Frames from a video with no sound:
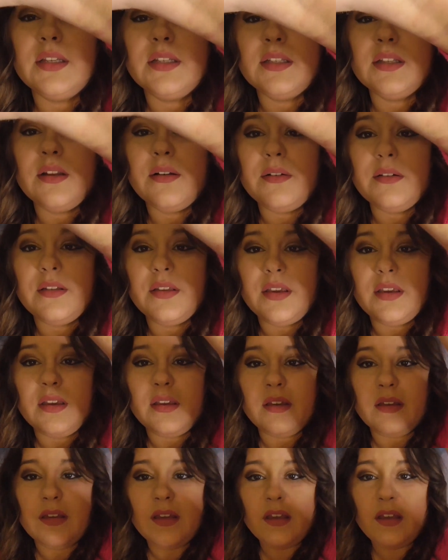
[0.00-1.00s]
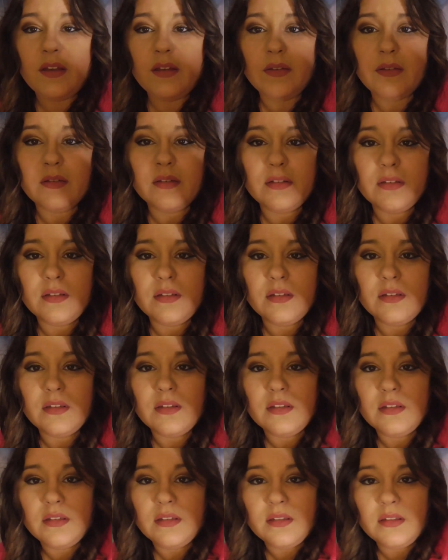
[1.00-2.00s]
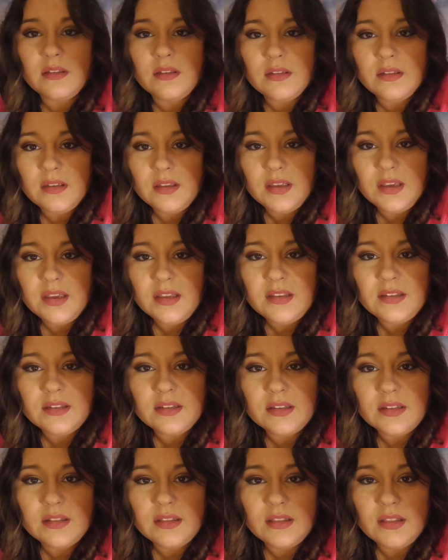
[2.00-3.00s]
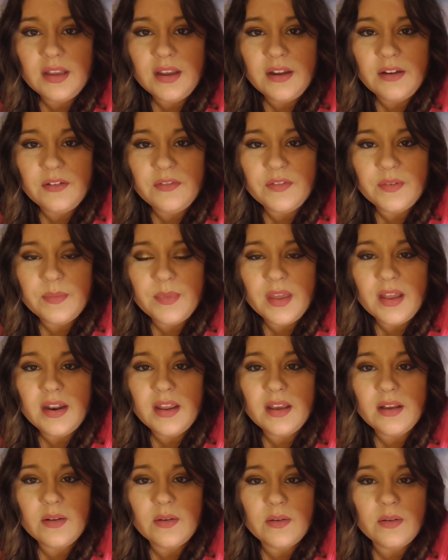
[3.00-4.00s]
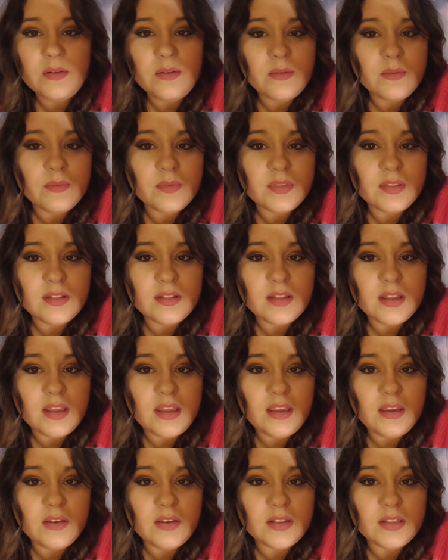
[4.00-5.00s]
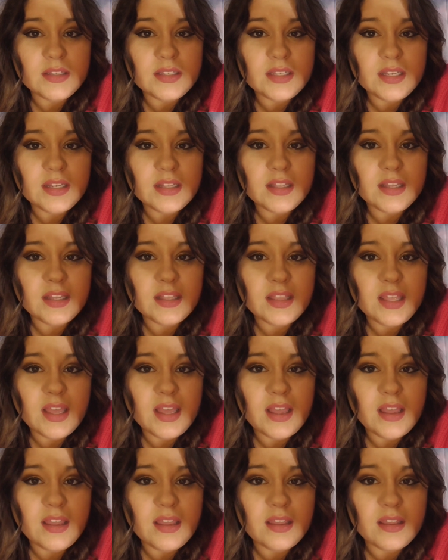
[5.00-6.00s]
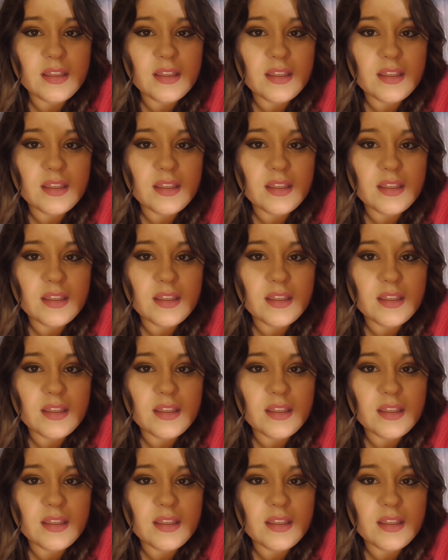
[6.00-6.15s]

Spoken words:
it's not really, oh, I guess there from that angle with the light you can see it like that.